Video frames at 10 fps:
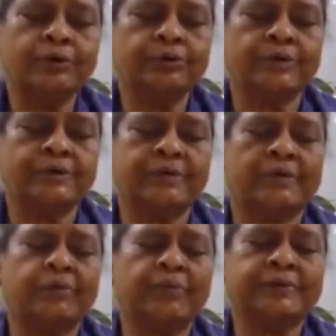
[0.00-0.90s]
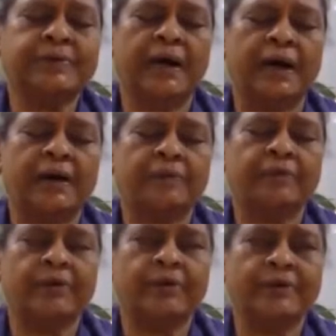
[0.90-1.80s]
who was Saupajaya
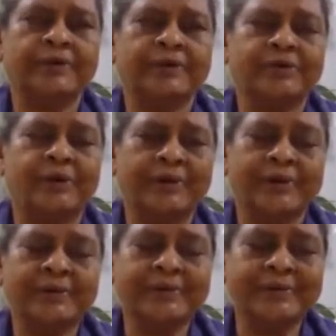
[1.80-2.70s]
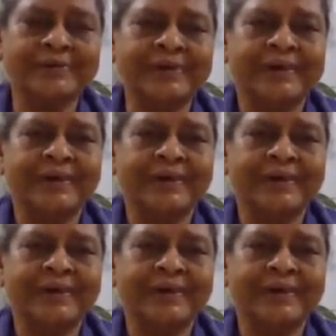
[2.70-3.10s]
for all these ordinations,